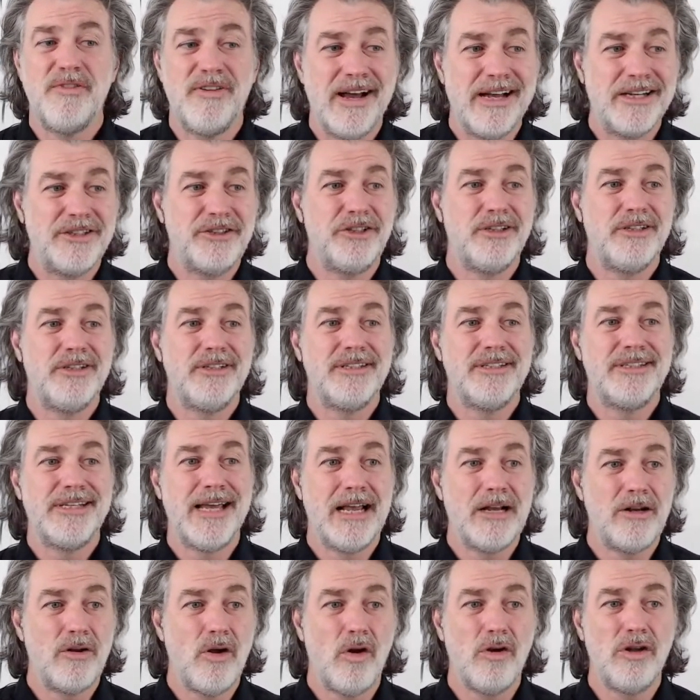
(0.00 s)
fashion,
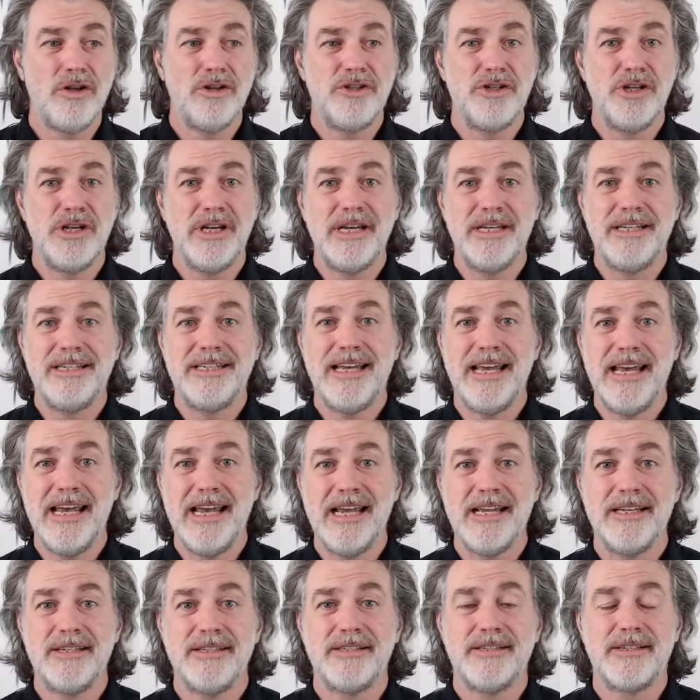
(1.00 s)
technology,
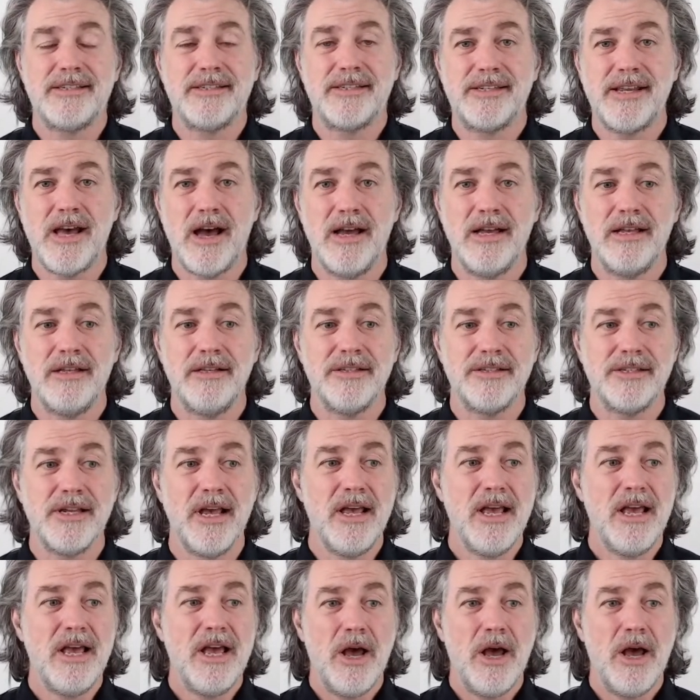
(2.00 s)
tastes, styles,